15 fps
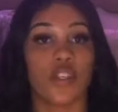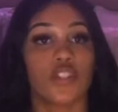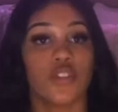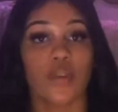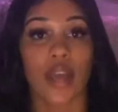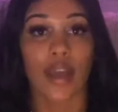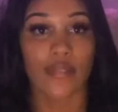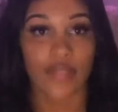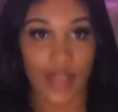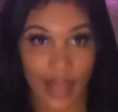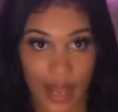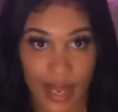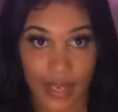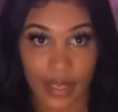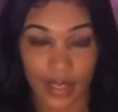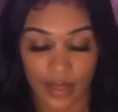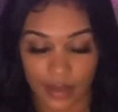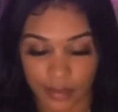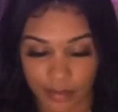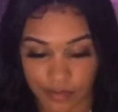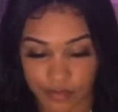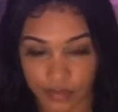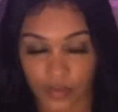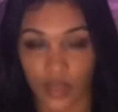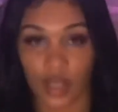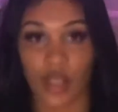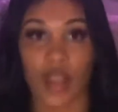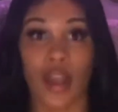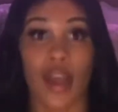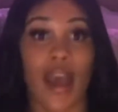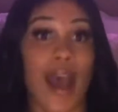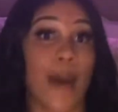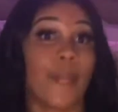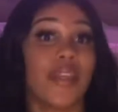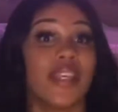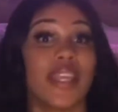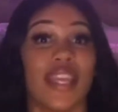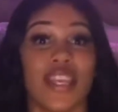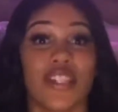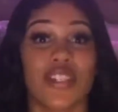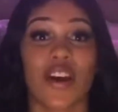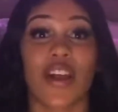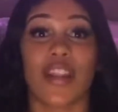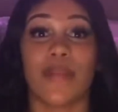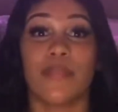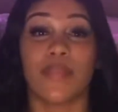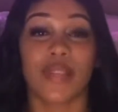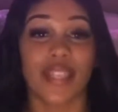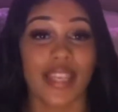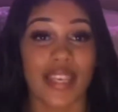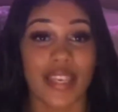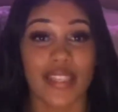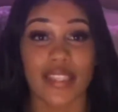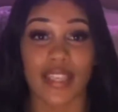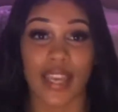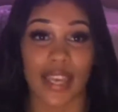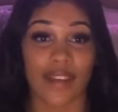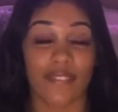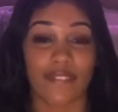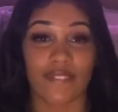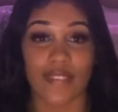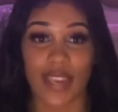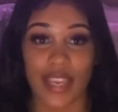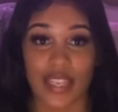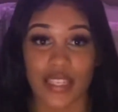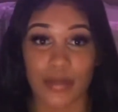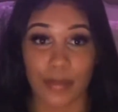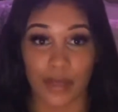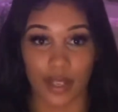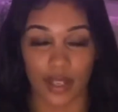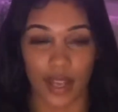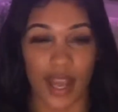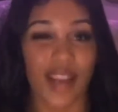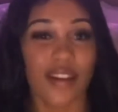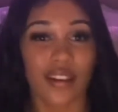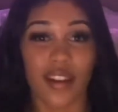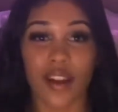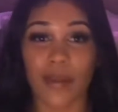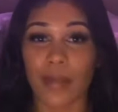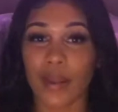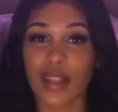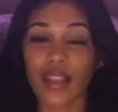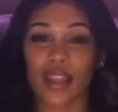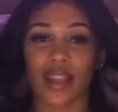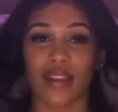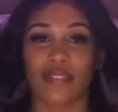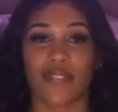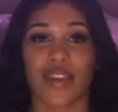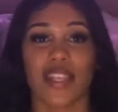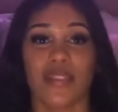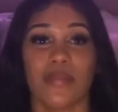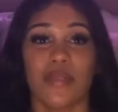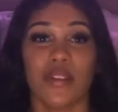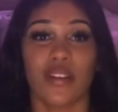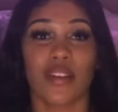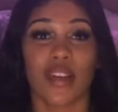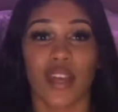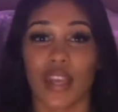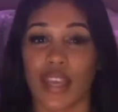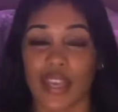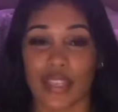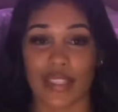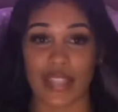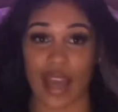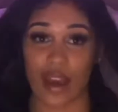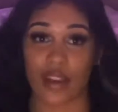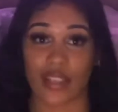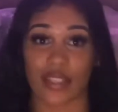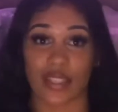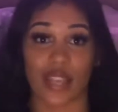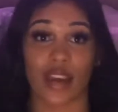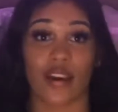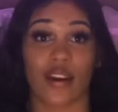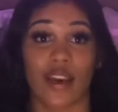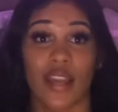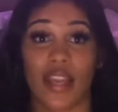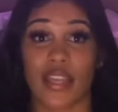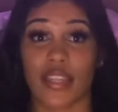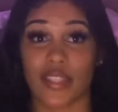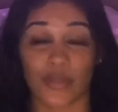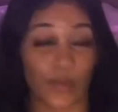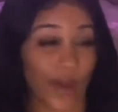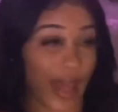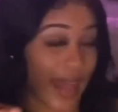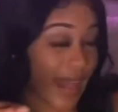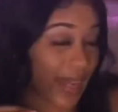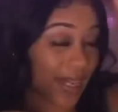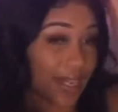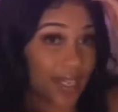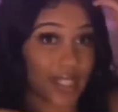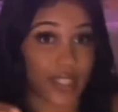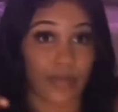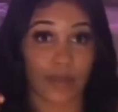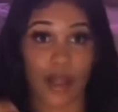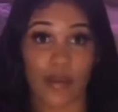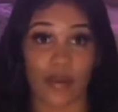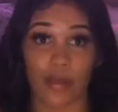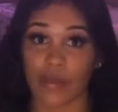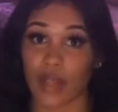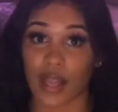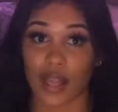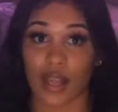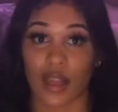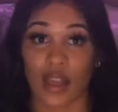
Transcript: you have the idea, I'm going to need y'all to please get Facebook. I know y'all probably like, Facebook is out of style, it's whack, it's blah, blah, blah.